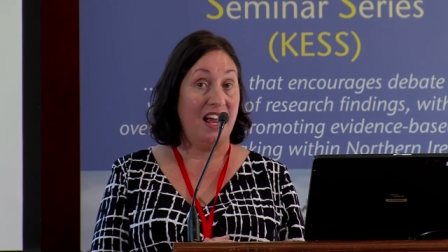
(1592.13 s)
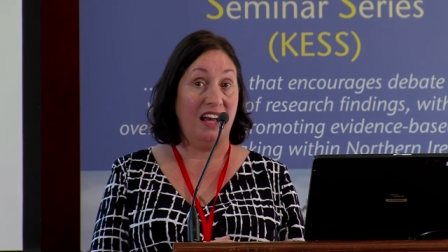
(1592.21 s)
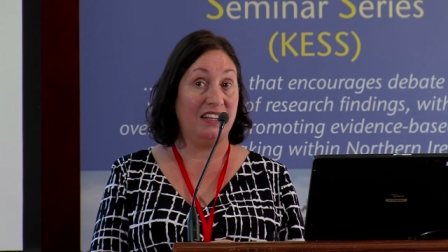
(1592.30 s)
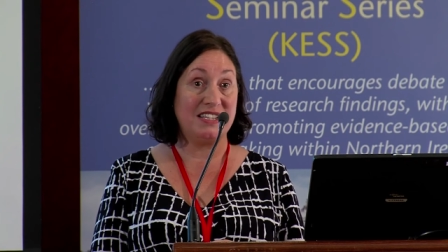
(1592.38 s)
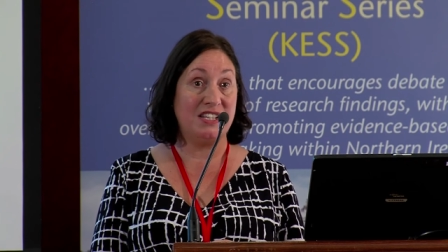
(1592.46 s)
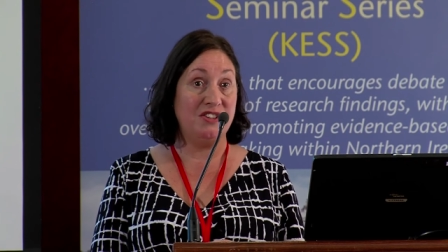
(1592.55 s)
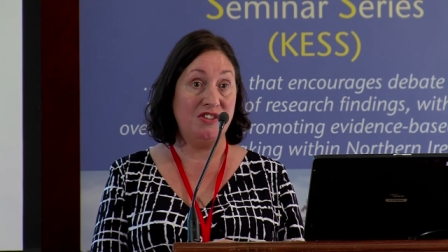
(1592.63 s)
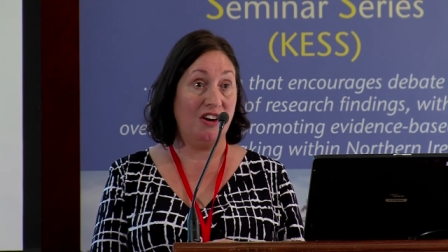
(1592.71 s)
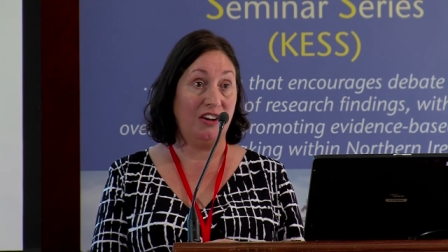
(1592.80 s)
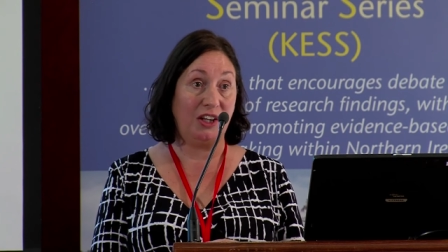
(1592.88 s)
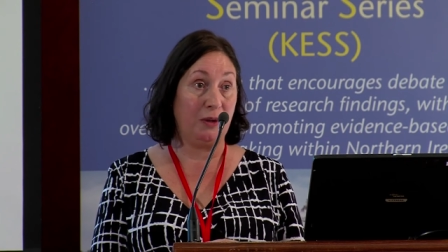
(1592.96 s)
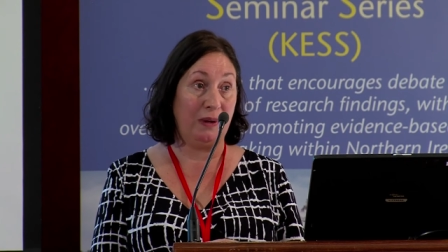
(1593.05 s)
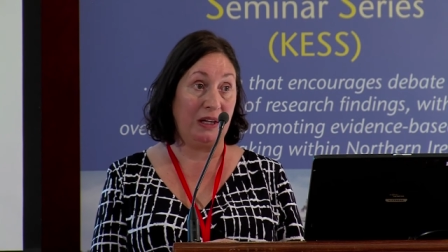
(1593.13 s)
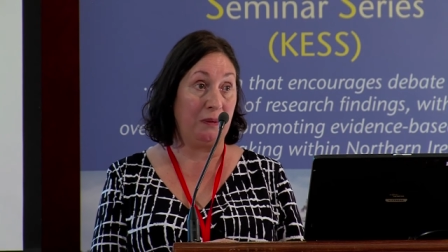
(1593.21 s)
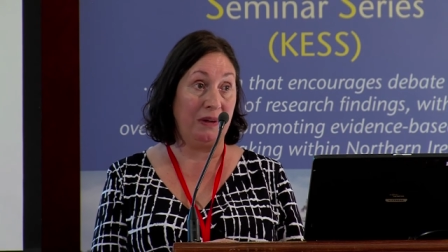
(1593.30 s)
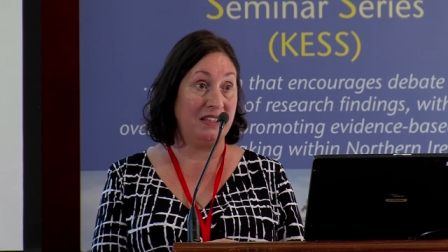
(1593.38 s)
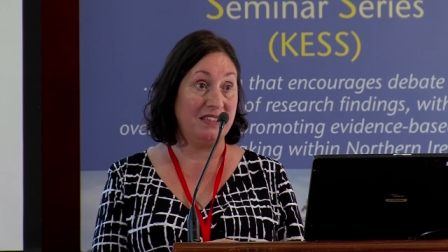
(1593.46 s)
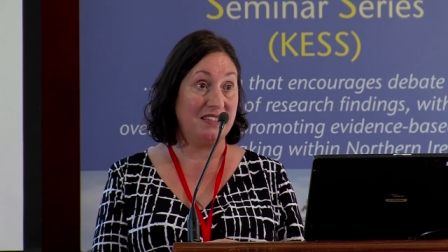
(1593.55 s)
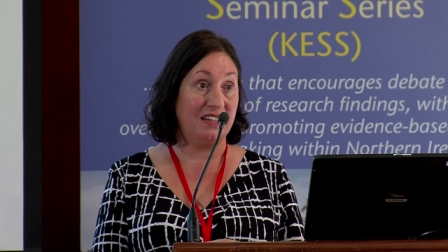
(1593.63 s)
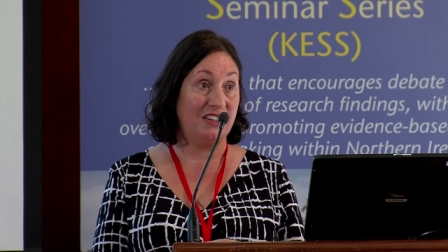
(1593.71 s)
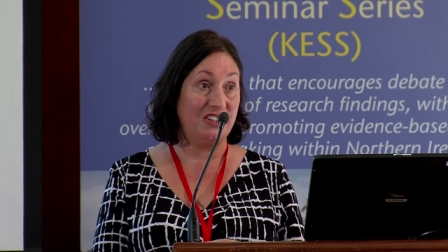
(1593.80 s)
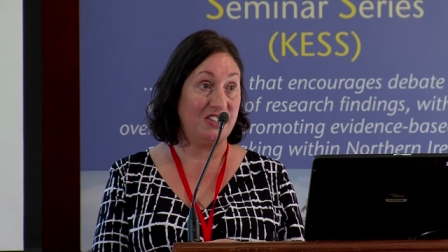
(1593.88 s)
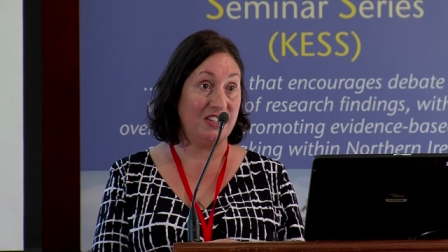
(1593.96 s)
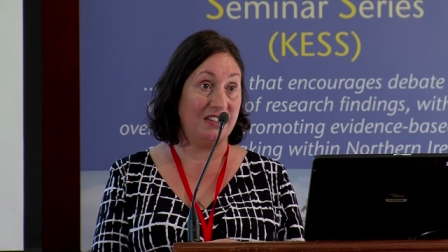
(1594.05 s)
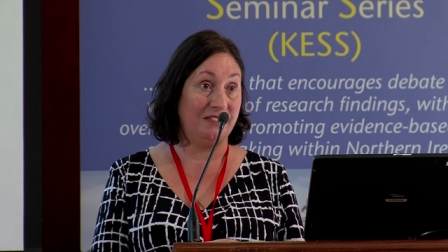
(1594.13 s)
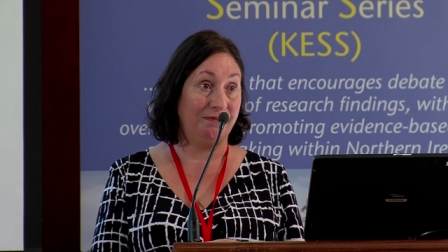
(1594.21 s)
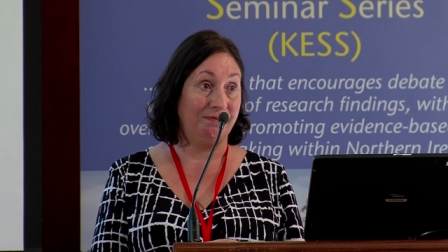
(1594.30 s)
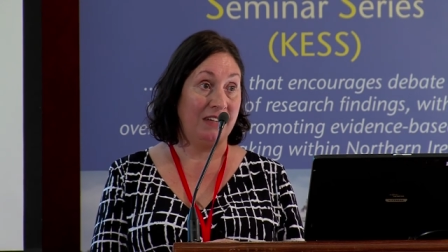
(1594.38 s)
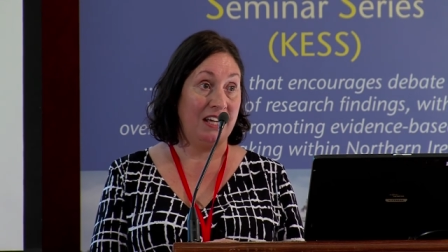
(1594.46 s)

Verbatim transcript: and it's not a quick win solution.